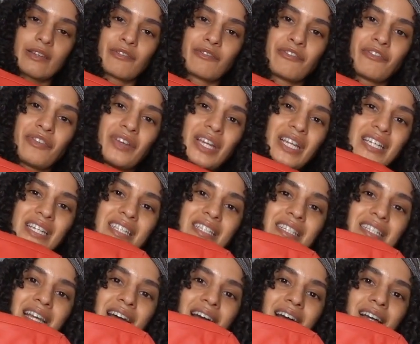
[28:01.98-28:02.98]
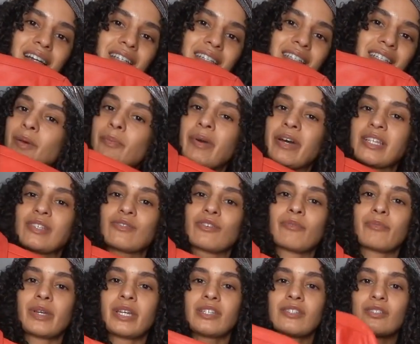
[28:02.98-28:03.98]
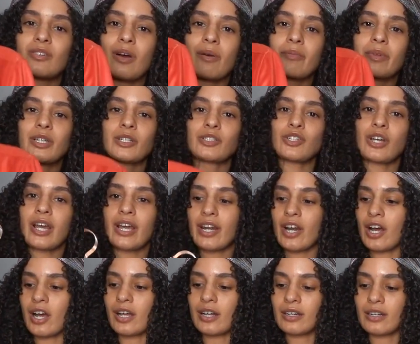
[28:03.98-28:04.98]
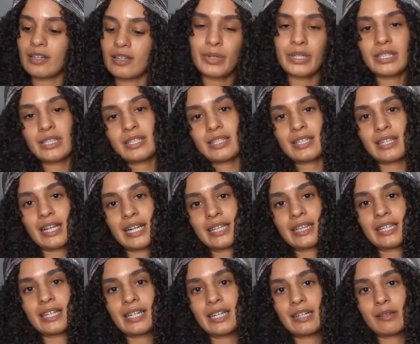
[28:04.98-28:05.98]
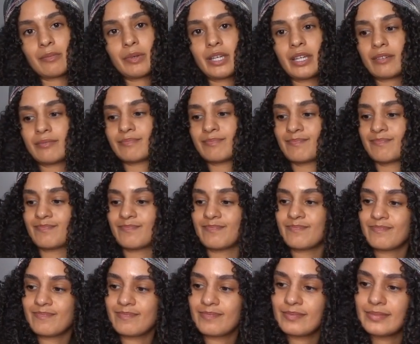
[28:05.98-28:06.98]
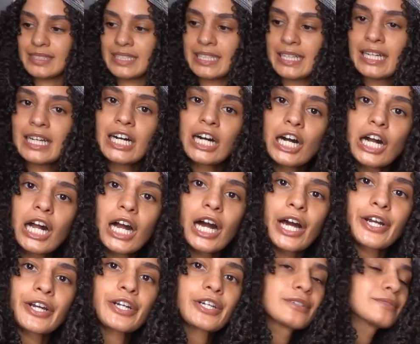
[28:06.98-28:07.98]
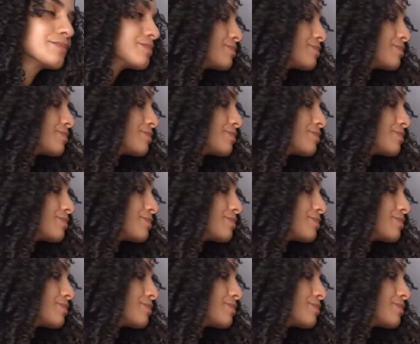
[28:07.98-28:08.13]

the fit is not the best for me, so I'm gonna try it on, but it's likely gonna be a goner.